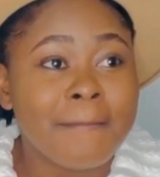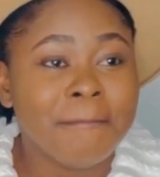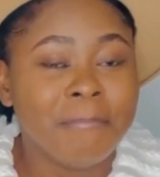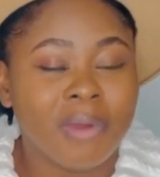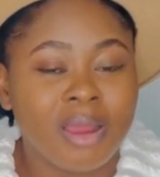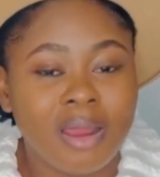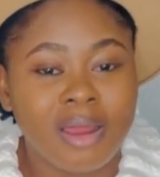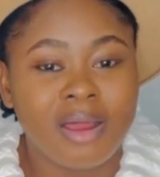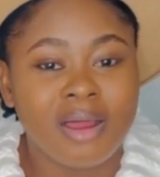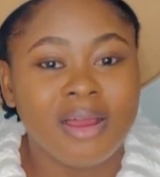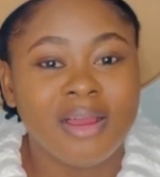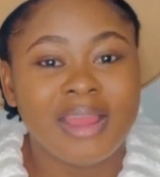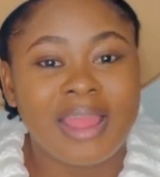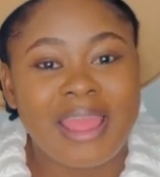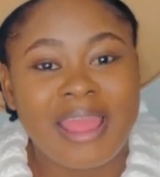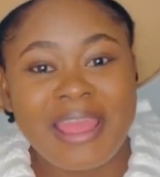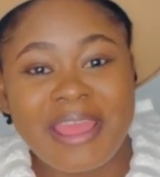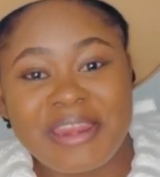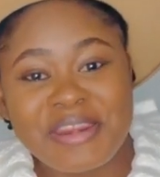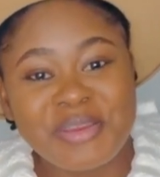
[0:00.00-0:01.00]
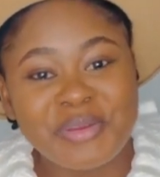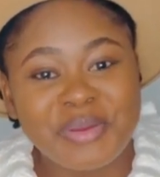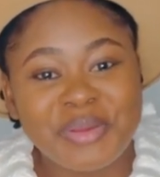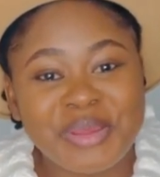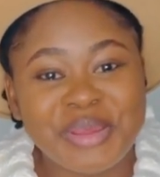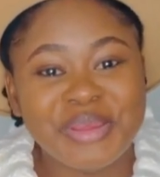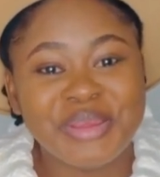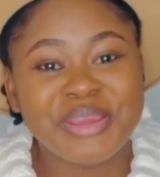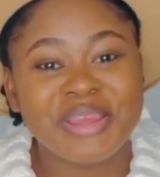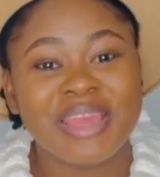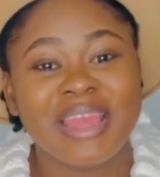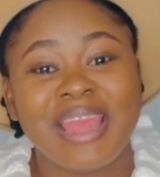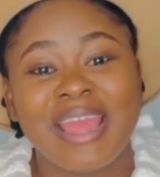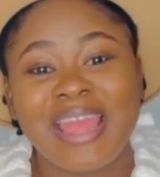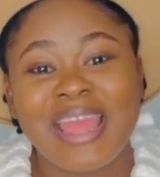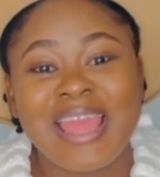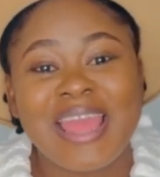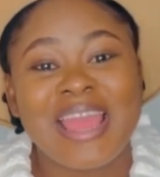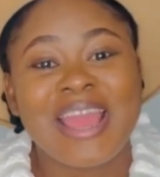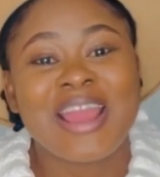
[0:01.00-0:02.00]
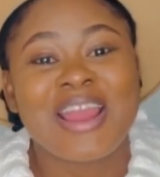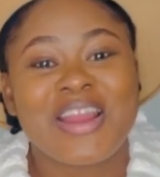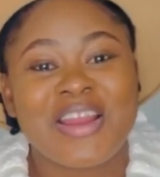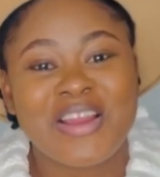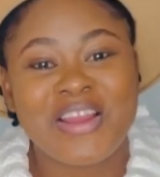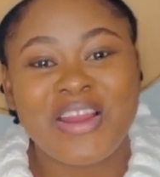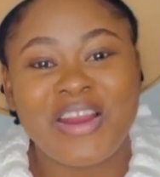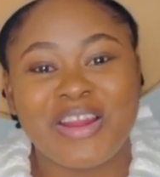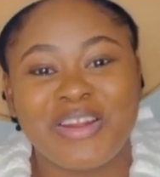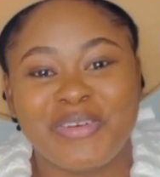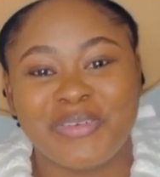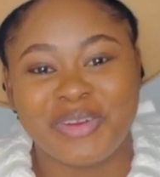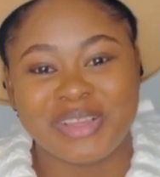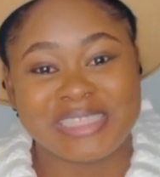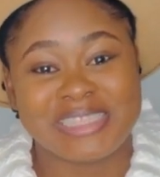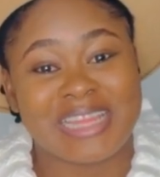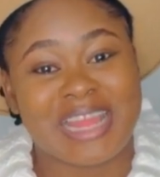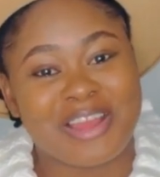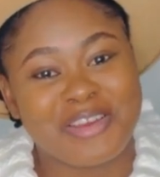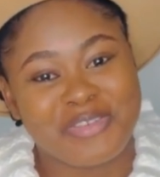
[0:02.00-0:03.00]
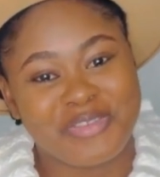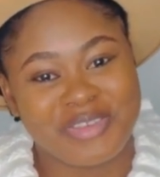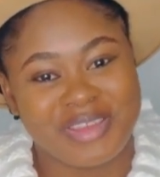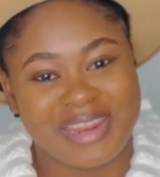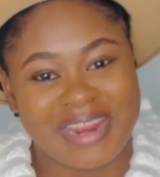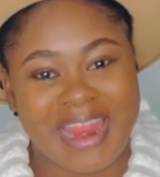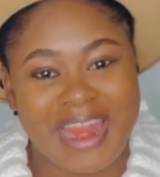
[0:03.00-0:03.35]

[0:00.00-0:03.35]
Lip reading: But anyway, God was laughing.